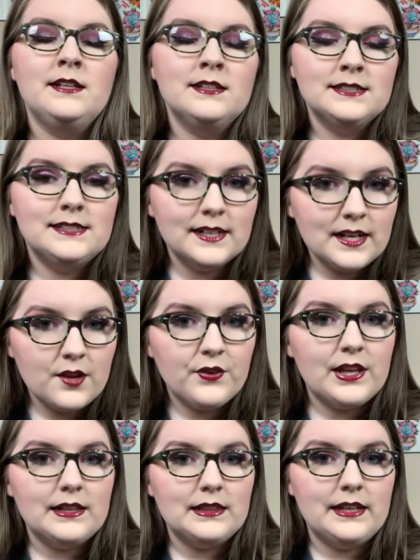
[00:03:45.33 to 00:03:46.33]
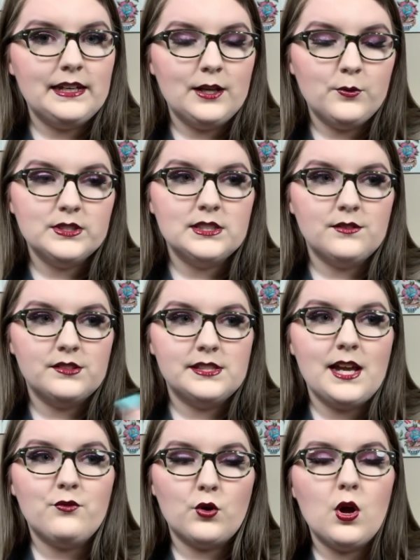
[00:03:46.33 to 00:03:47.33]
significantly, it was
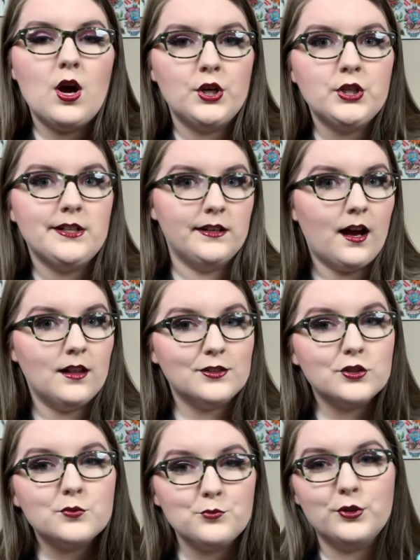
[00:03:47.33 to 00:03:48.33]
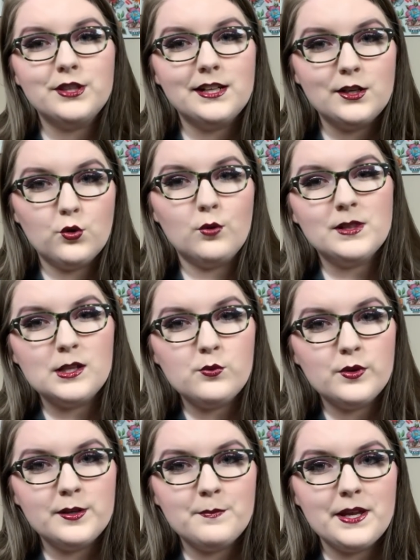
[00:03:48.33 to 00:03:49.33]
several $100s more than it normally
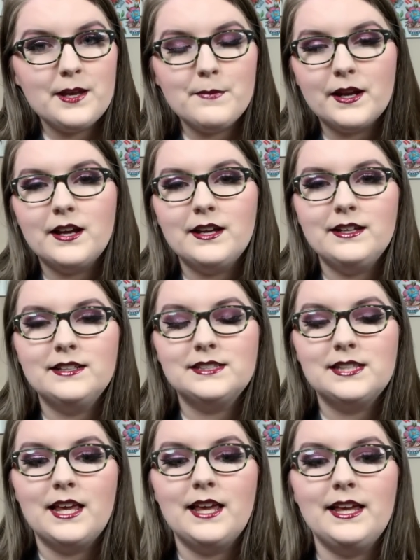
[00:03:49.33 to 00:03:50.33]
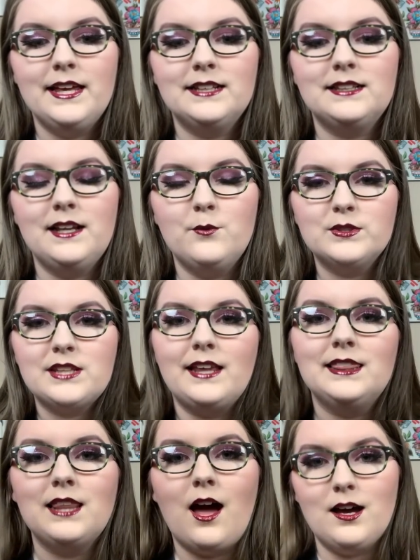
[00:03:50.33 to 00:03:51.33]
would be because it was a
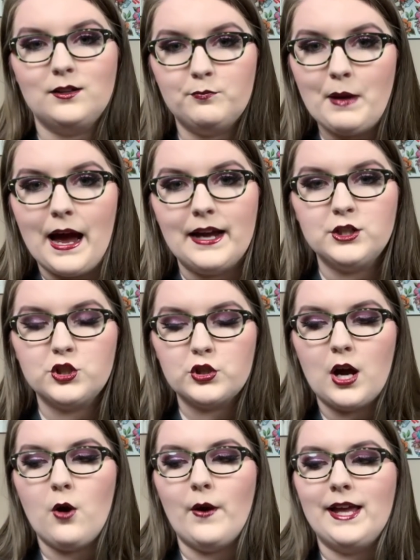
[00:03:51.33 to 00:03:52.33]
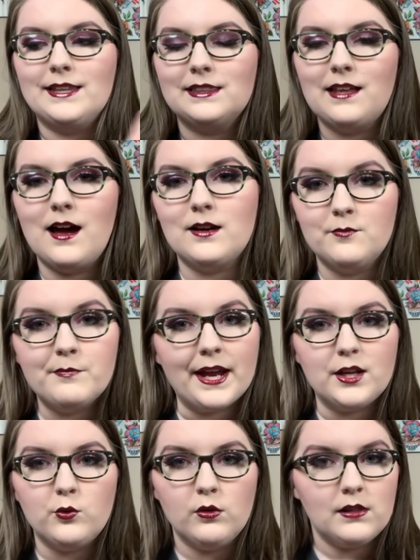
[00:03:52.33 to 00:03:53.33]
lot of pine straw, a lot of
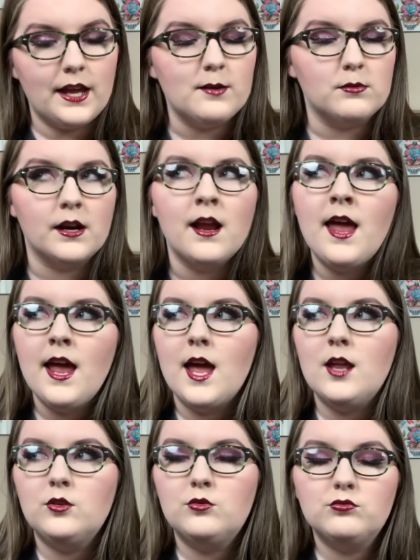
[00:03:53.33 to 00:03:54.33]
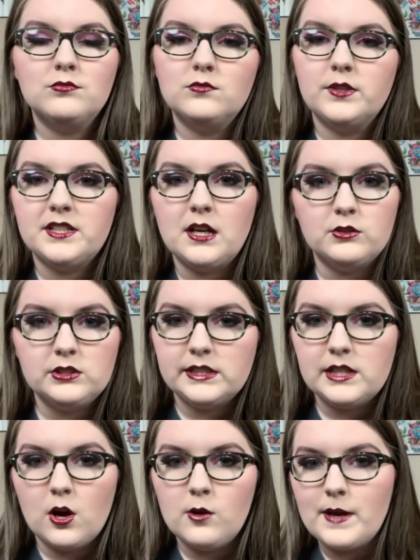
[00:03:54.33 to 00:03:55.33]
manual labor, and we totally
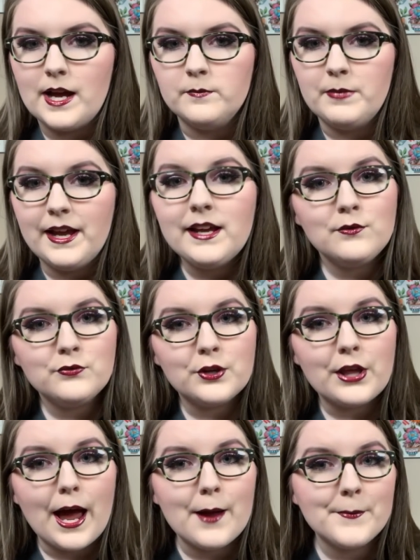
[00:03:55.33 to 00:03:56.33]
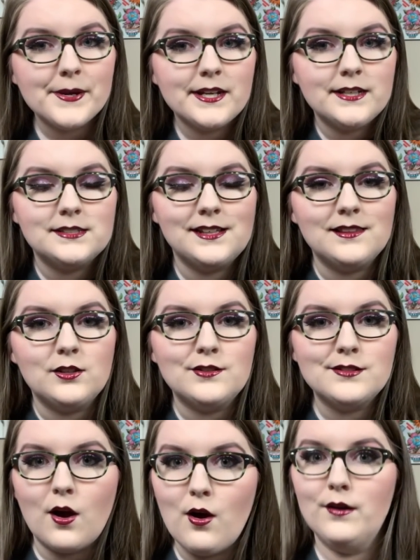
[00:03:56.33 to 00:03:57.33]
don't mind paying for that because it
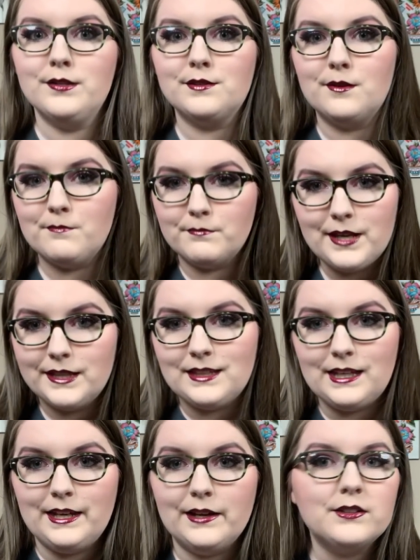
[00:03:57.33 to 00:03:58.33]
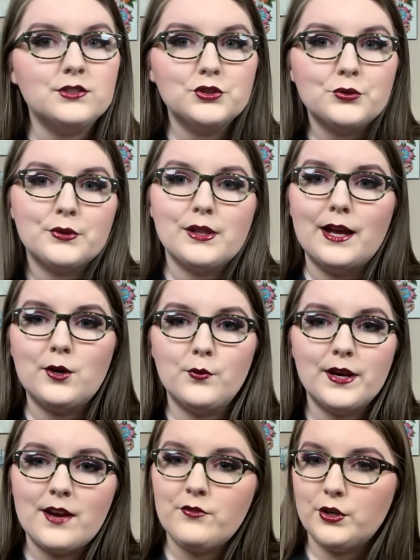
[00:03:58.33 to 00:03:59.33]
looks awesome in the end. So we're like,
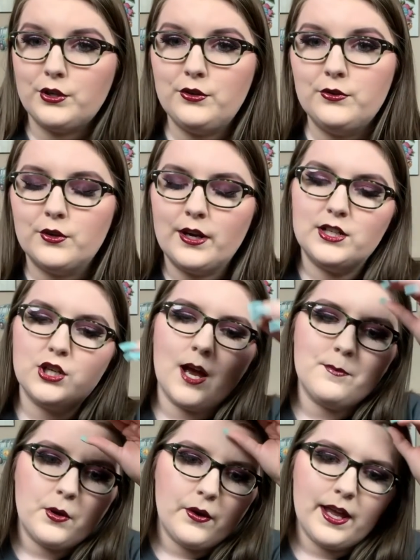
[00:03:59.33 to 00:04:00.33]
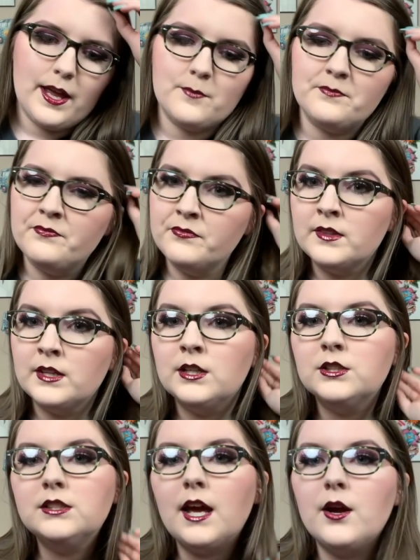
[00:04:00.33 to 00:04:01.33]
whatever, you do a great job, go ahead.
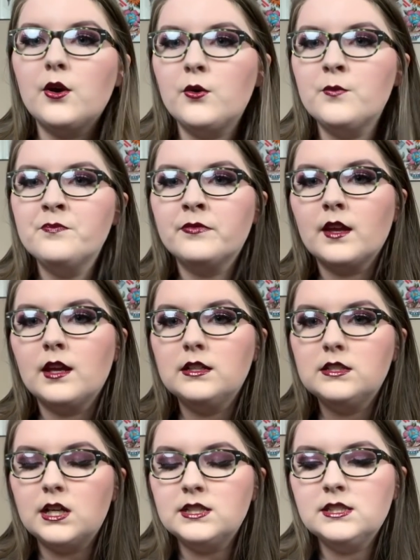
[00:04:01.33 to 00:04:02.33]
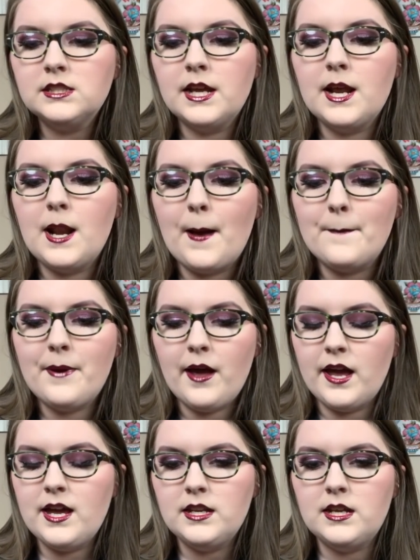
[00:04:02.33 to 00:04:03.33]
So Dustin
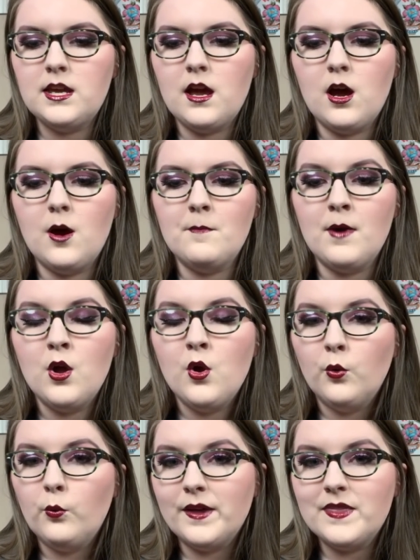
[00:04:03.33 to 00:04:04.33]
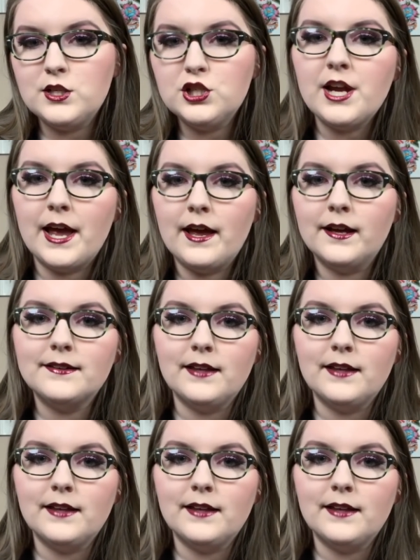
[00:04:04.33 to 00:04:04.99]
paid him with a check